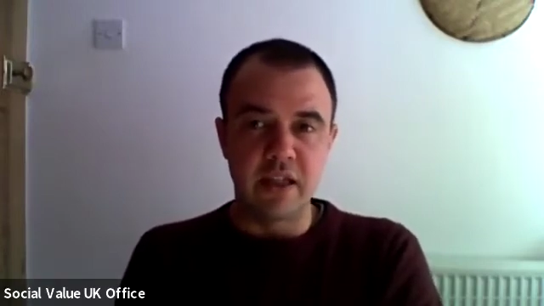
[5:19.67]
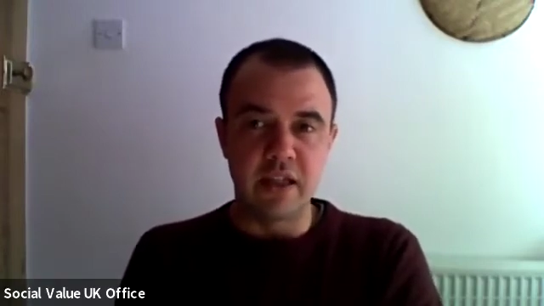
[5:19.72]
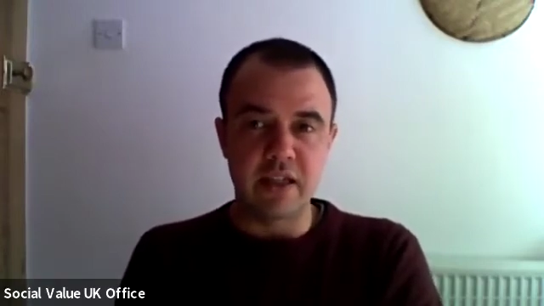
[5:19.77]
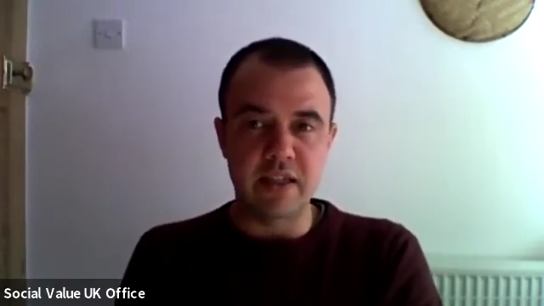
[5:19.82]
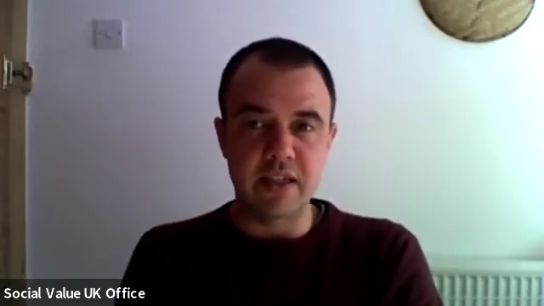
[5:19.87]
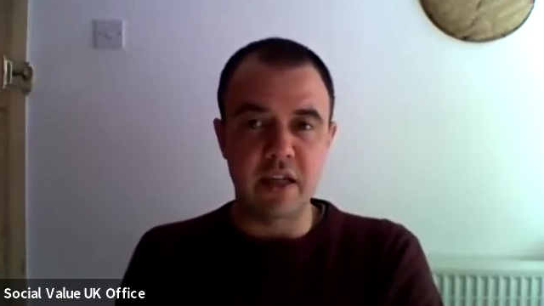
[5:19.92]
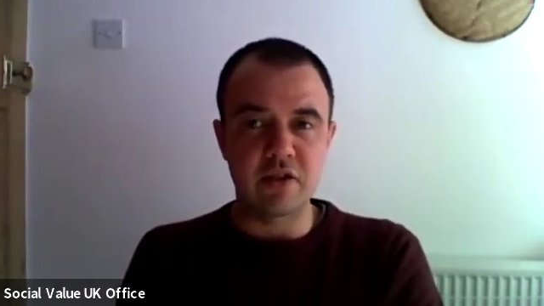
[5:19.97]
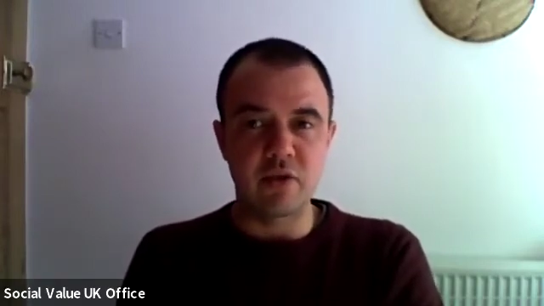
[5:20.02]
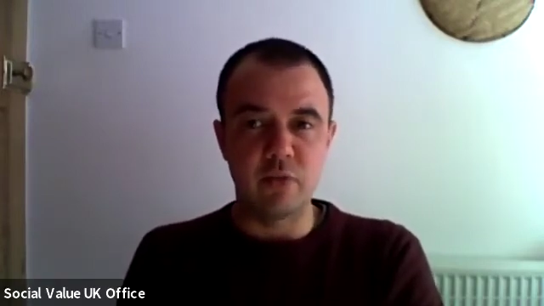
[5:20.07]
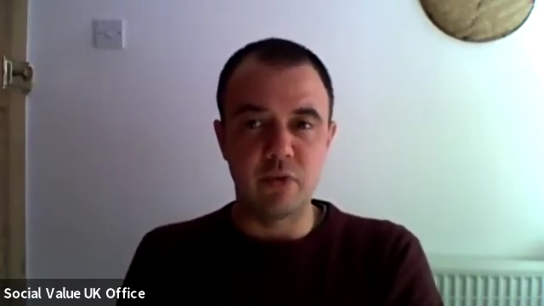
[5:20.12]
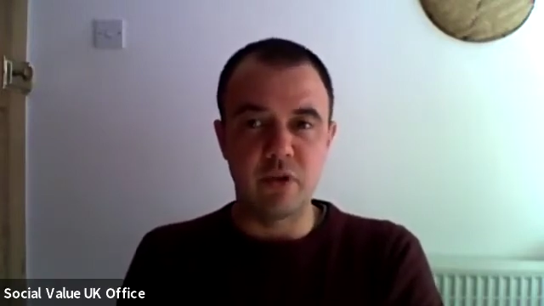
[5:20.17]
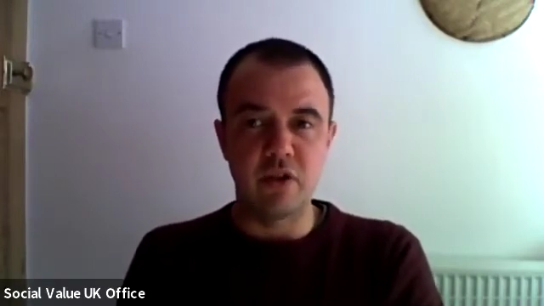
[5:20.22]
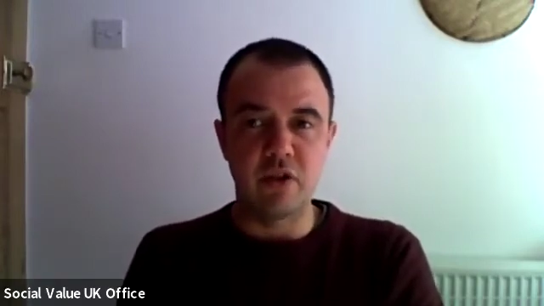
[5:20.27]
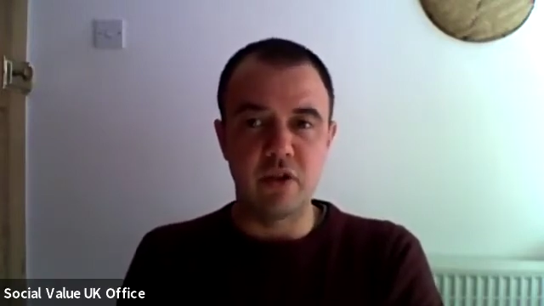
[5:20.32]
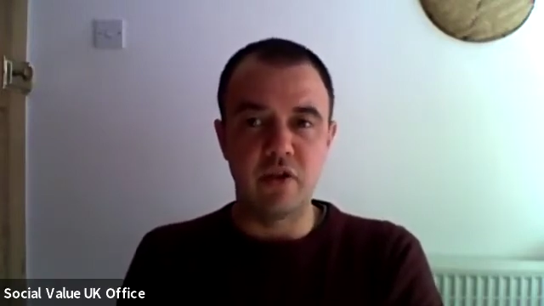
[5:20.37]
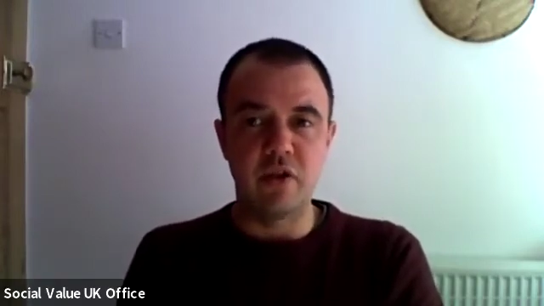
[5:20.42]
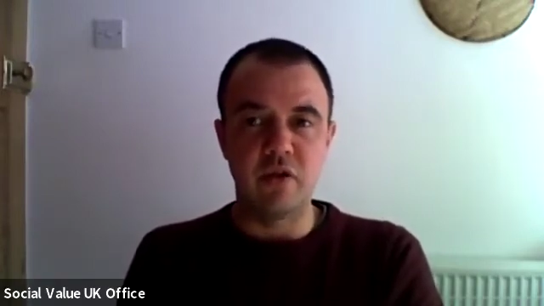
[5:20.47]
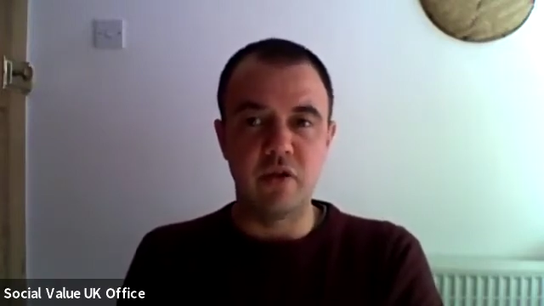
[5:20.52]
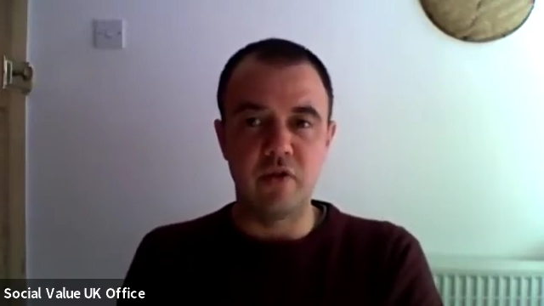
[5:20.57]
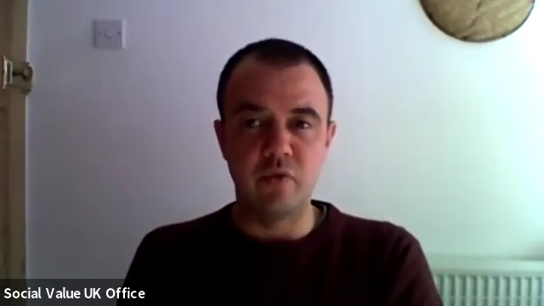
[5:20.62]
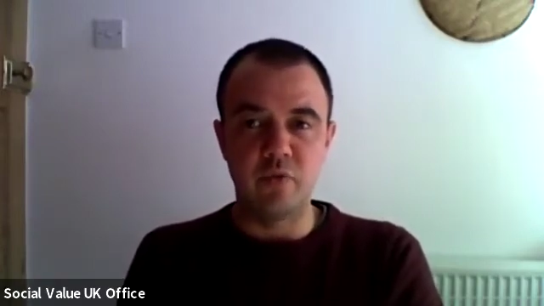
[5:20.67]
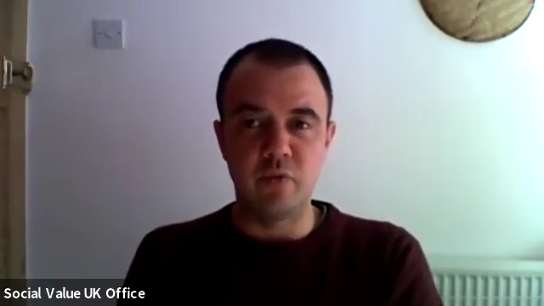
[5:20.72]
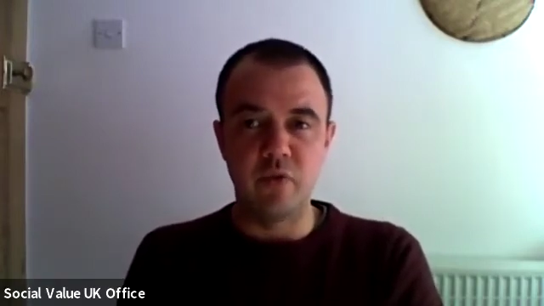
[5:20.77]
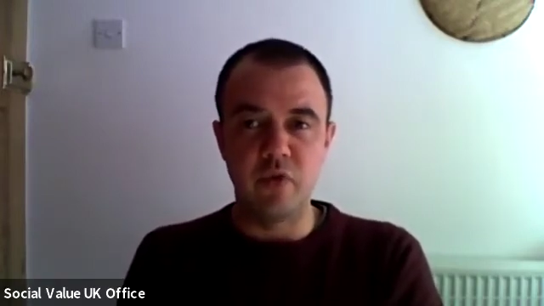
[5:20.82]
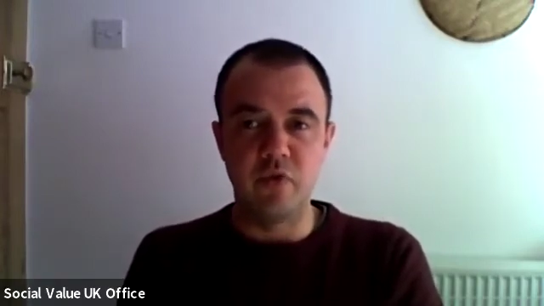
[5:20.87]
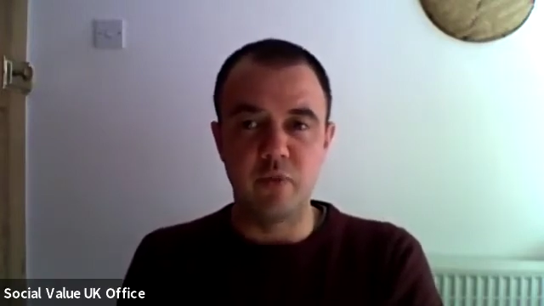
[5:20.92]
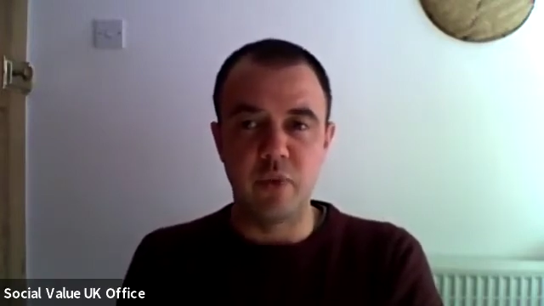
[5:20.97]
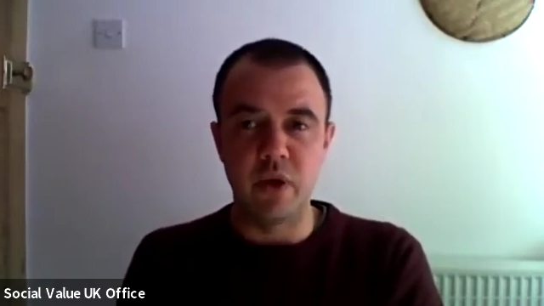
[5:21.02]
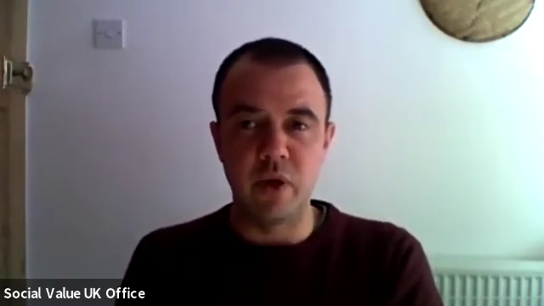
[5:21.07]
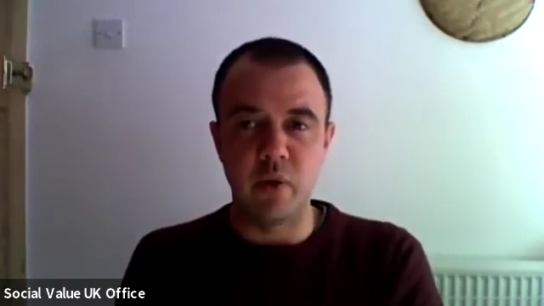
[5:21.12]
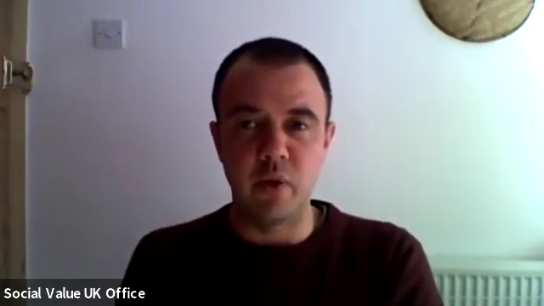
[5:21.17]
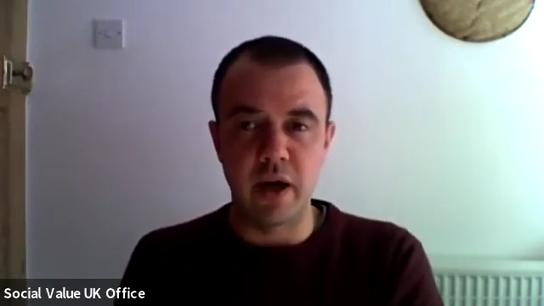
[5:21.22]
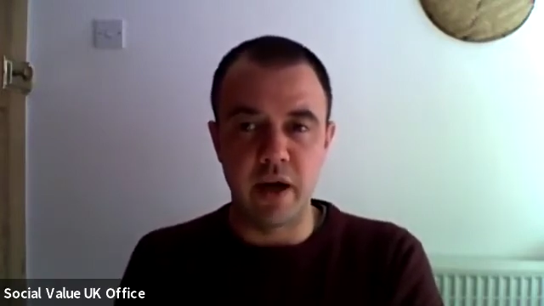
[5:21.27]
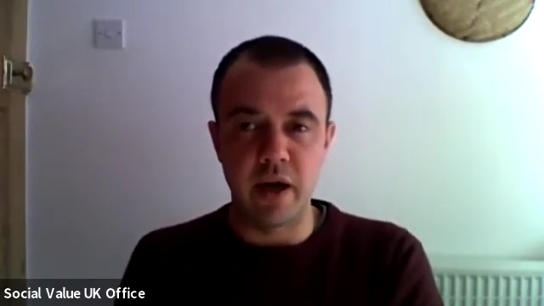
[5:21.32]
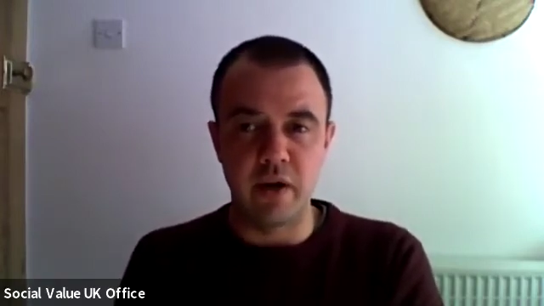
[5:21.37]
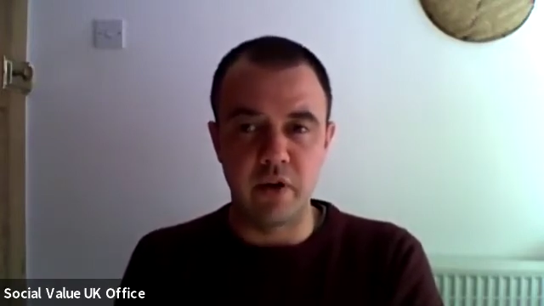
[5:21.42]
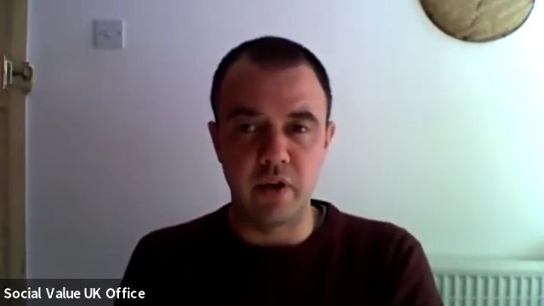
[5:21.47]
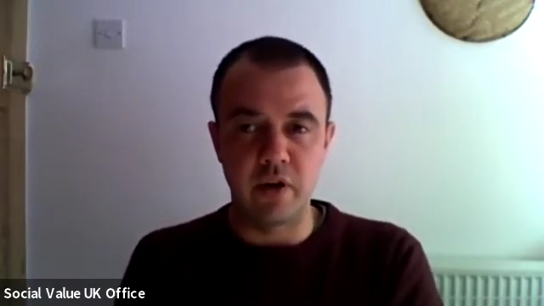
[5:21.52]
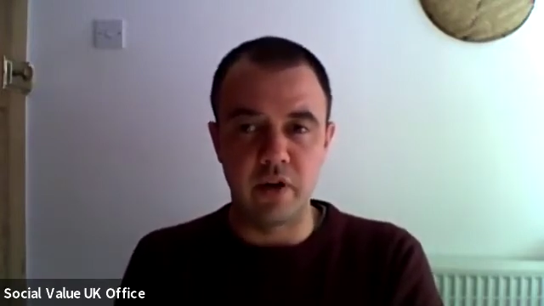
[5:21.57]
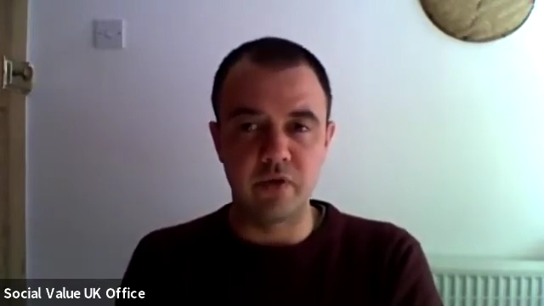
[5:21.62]
Is that something that you've been
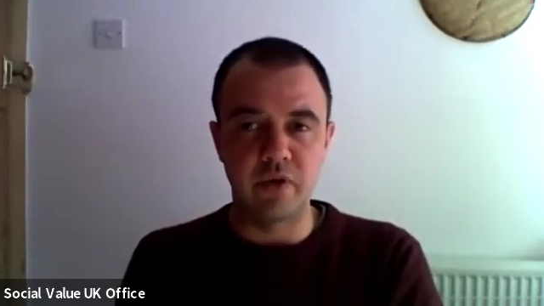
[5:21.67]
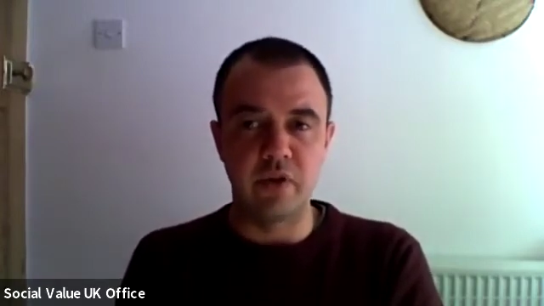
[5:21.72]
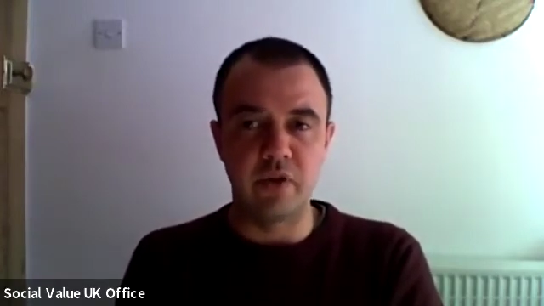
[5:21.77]
aware of